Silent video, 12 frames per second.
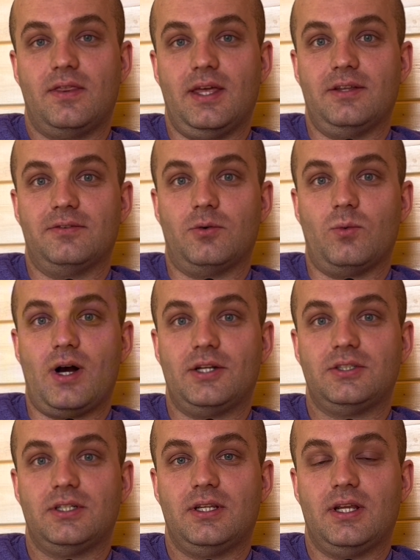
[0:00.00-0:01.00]
Thanks for
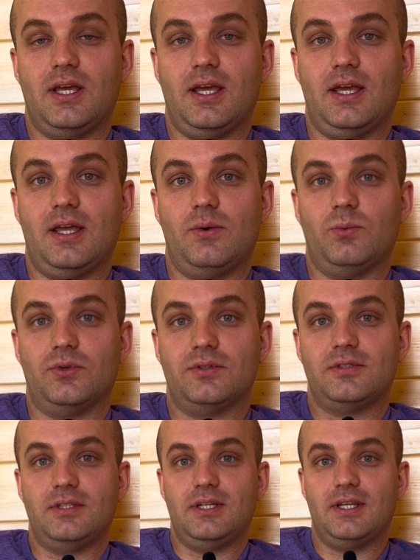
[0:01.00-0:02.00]
watching, and we'll
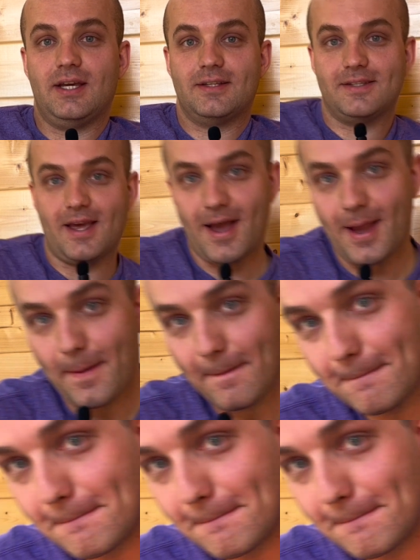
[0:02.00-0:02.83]
see you next time.